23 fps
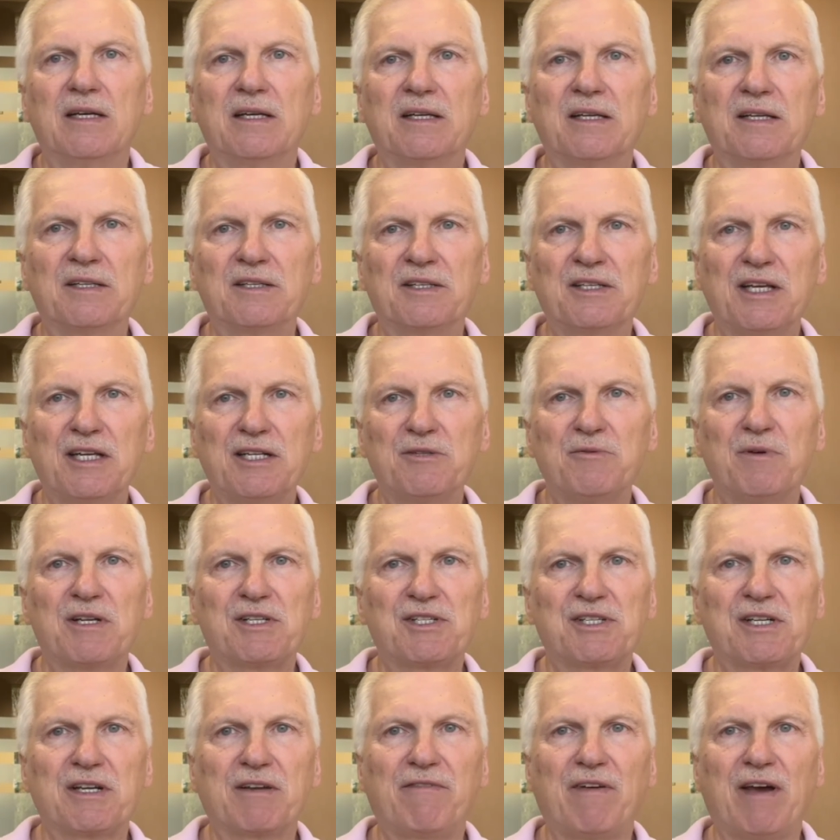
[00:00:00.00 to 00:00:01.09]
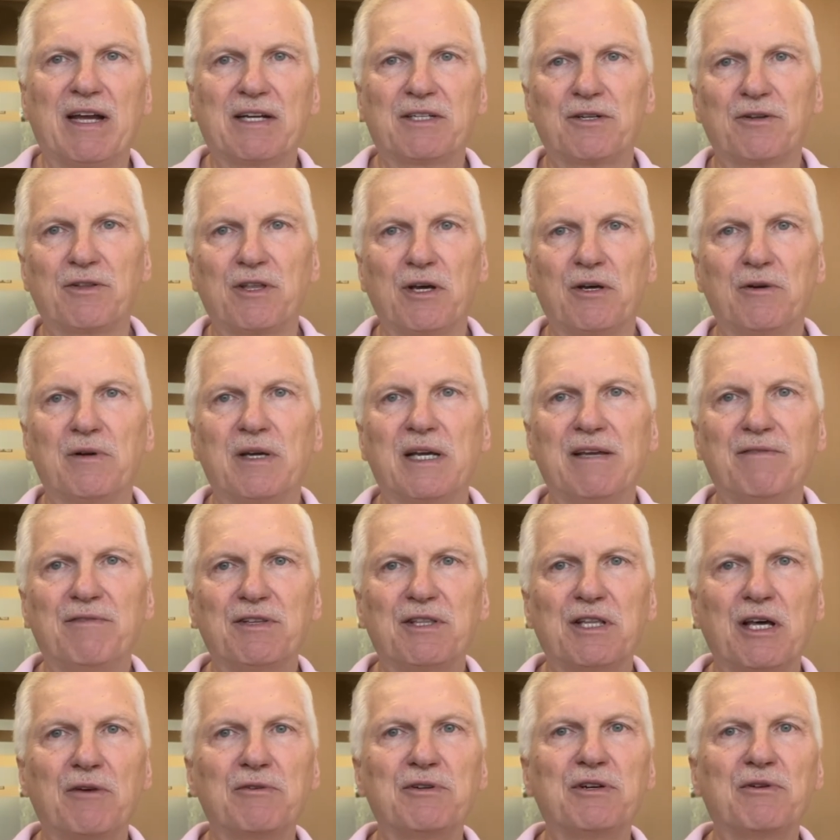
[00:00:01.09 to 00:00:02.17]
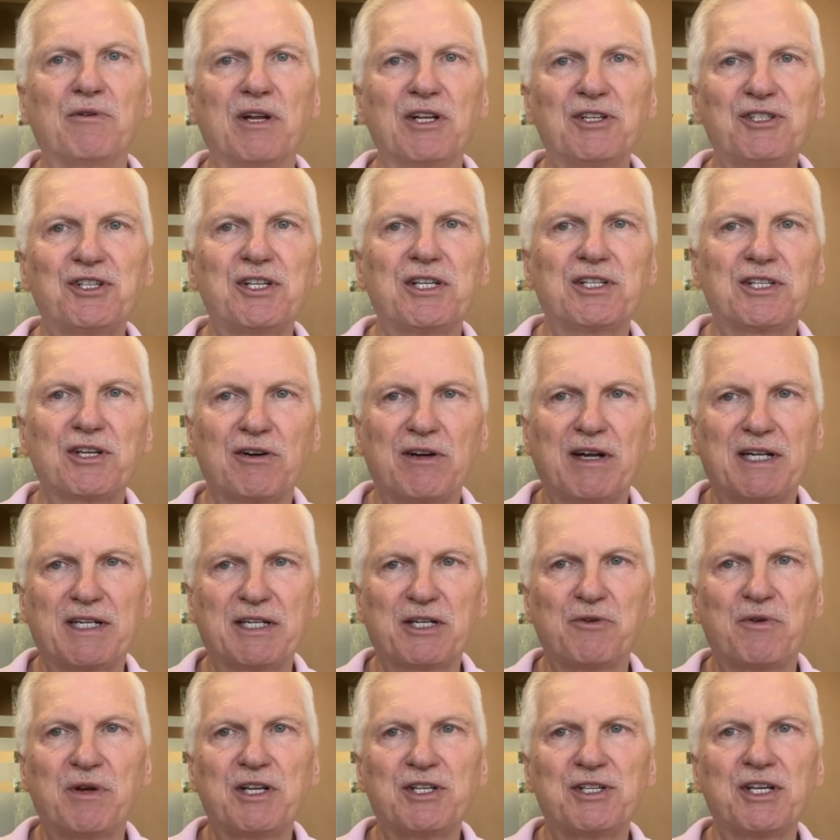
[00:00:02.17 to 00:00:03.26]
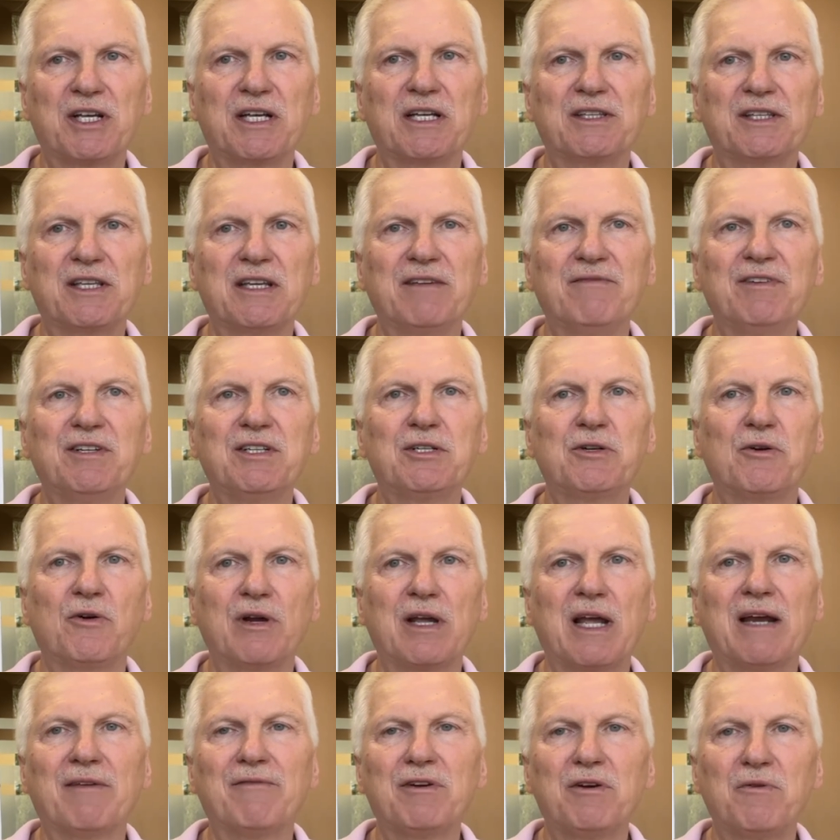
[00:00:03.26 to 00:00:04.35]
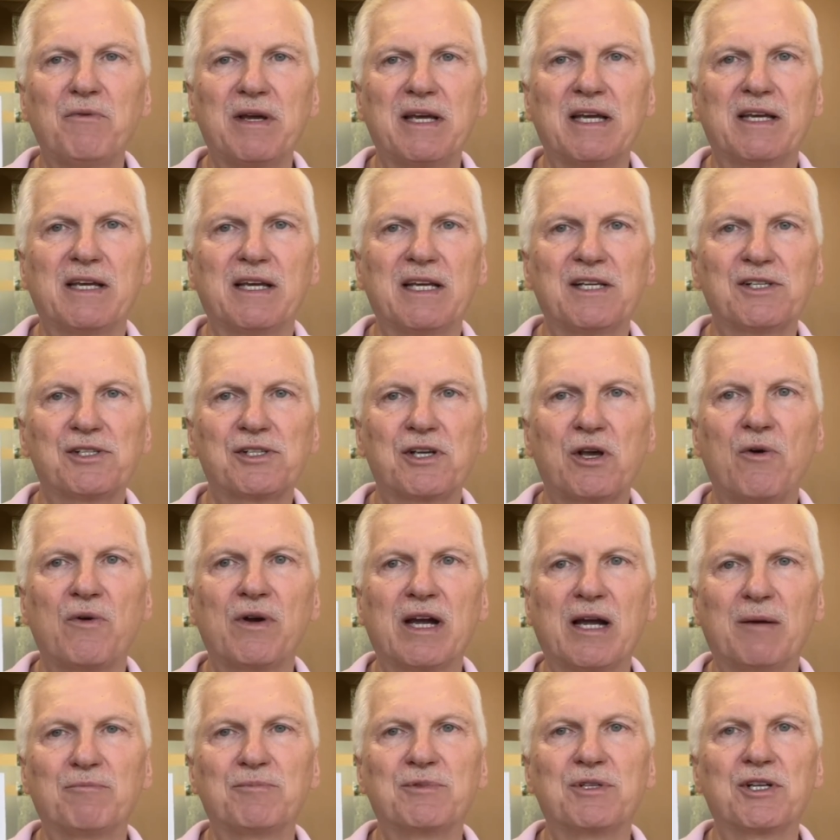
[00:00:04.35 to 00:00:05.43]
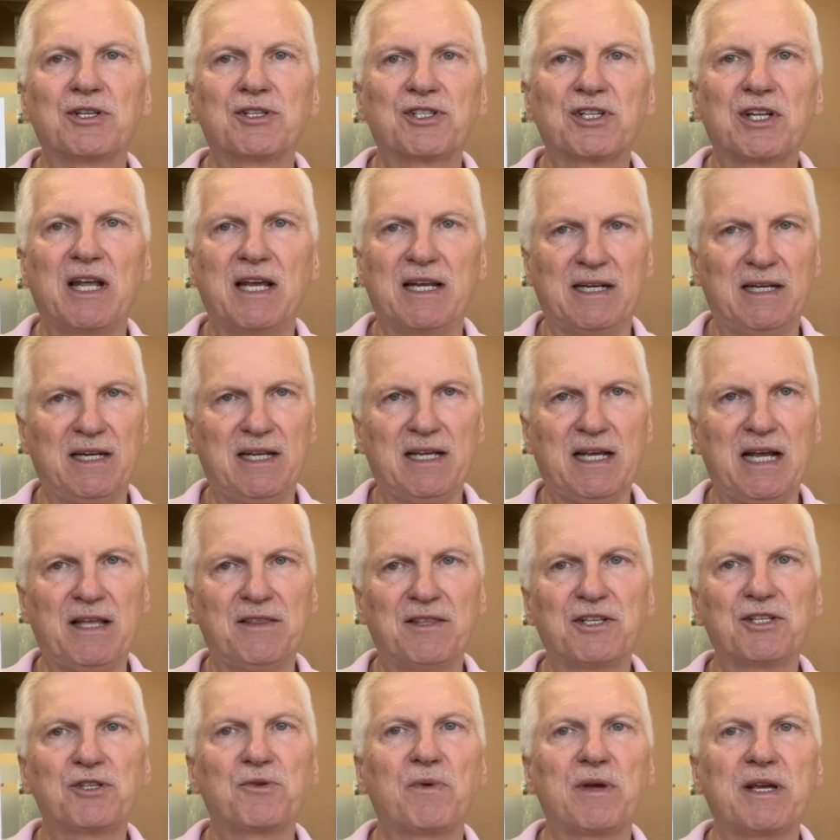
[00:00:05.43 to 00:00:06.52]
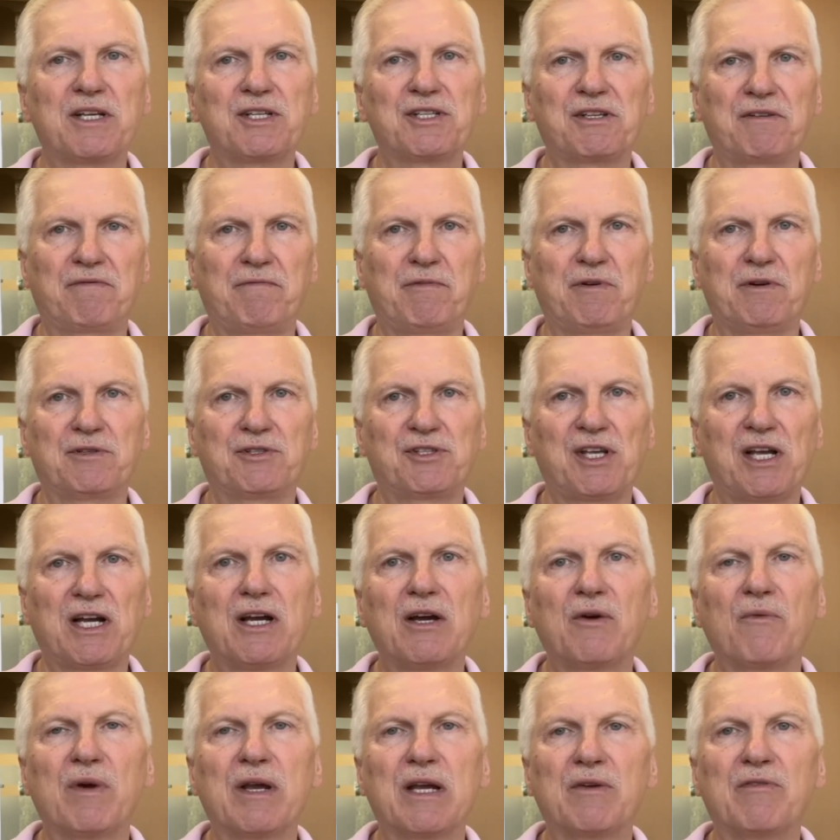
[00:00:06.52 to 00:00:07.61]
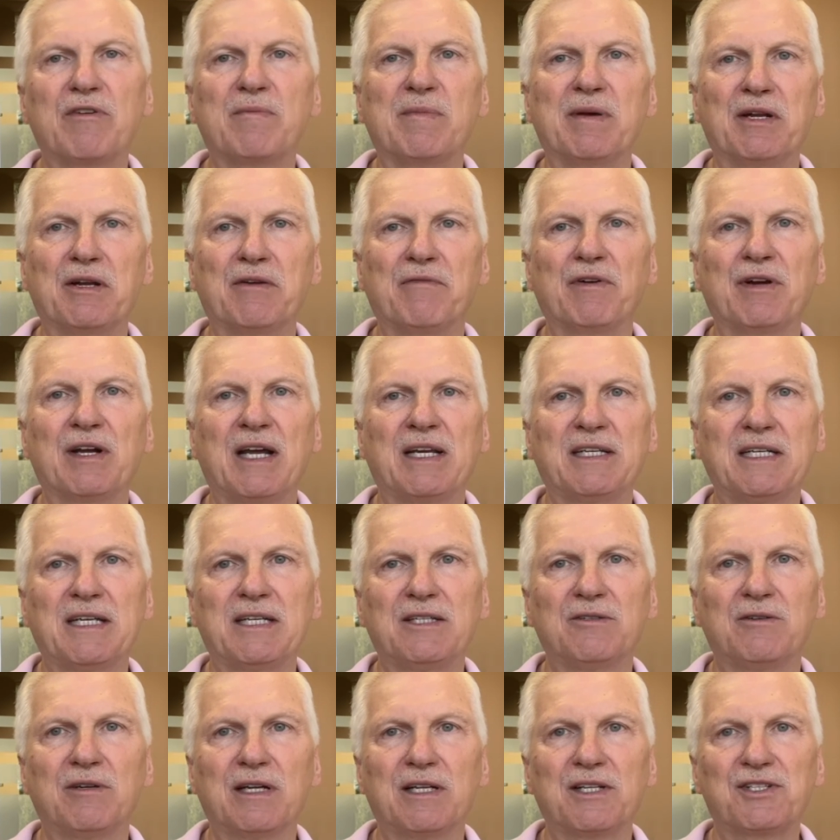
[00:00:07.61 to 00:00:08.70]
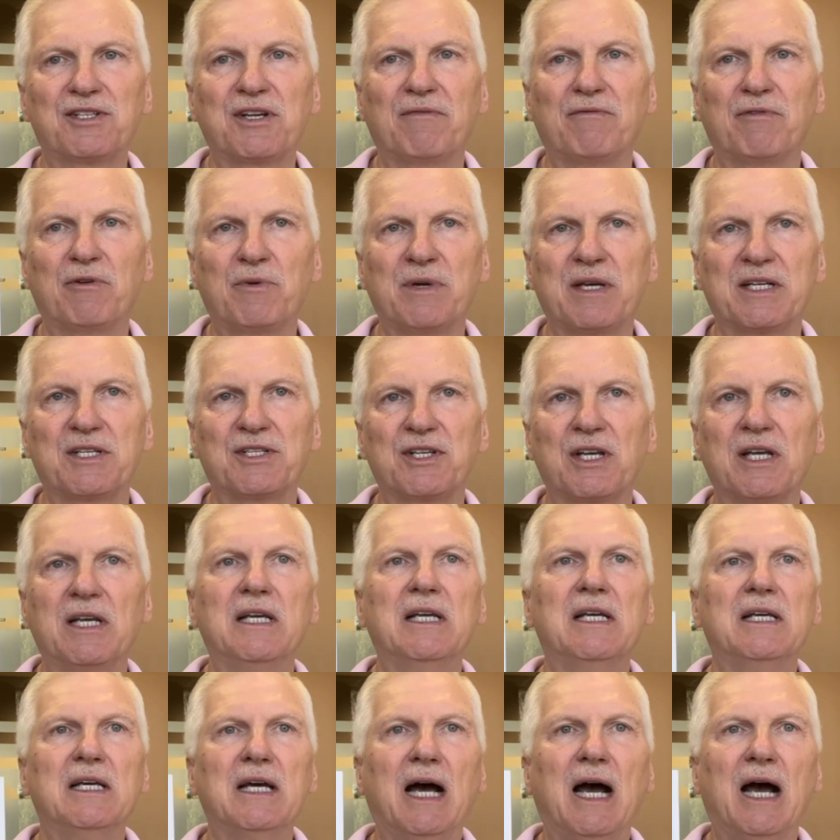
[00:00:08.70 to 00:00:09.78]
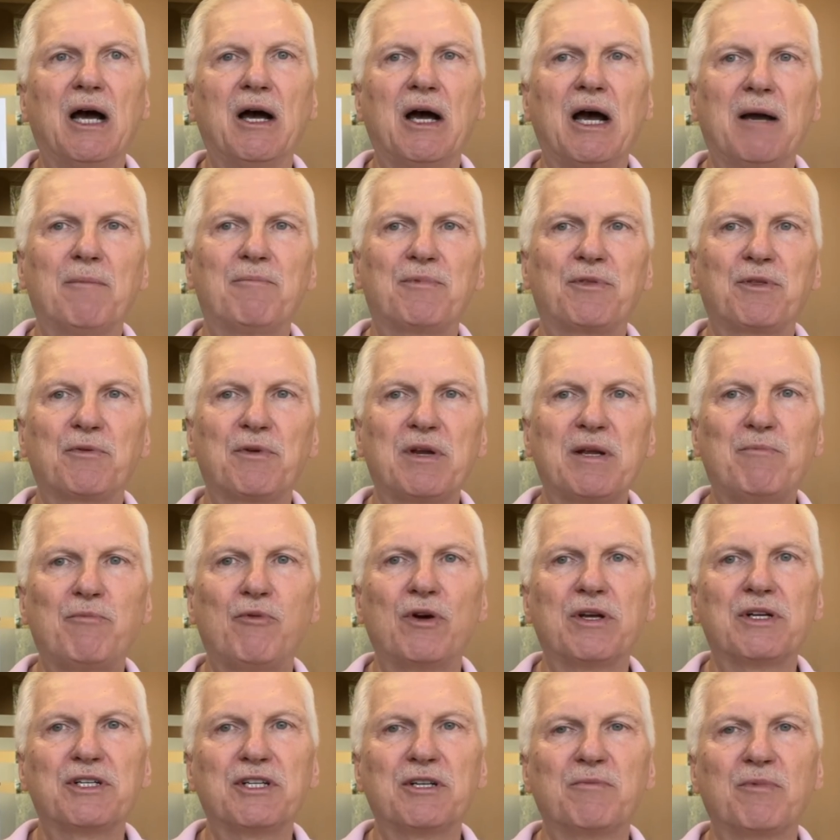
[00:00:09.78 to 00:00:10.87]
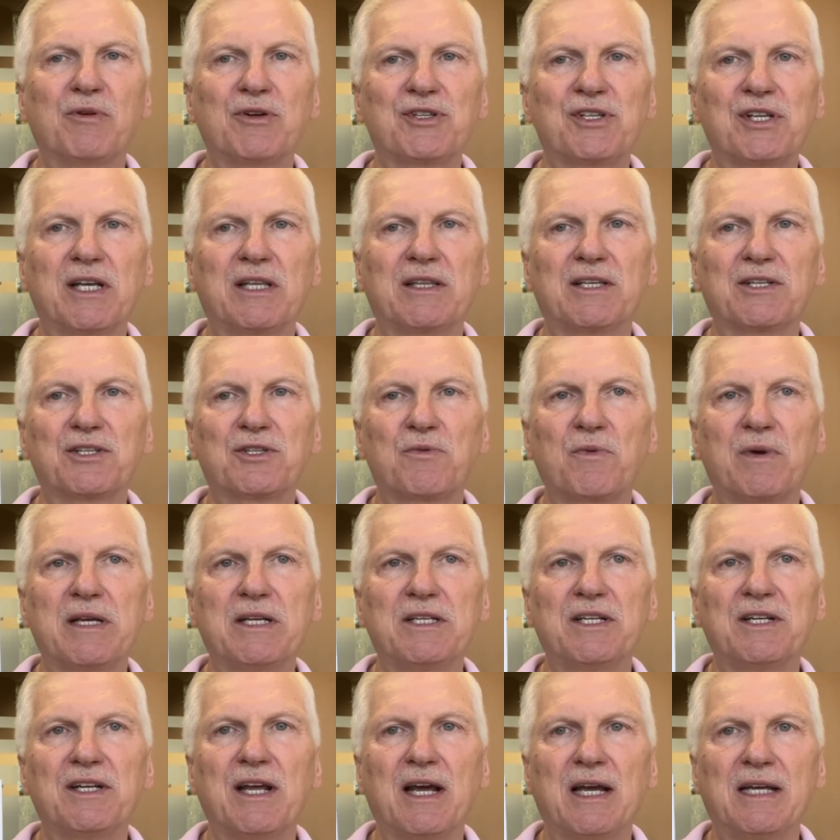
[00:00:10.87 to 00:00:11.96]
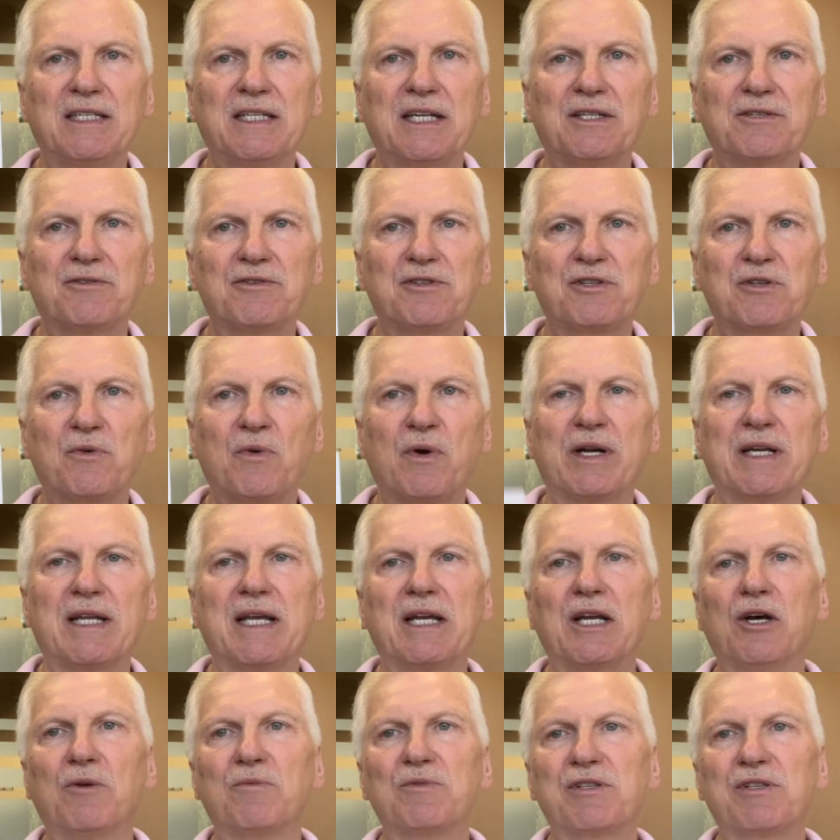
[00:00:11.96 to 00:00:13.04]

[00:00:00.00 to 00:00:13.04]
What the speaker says: The interesting factor, though, even though new listings are not increasing, the inventory every week is going up just slightly. And this week's the second week we've been over 900 in several weeks, up 3.2% this week to 928 homes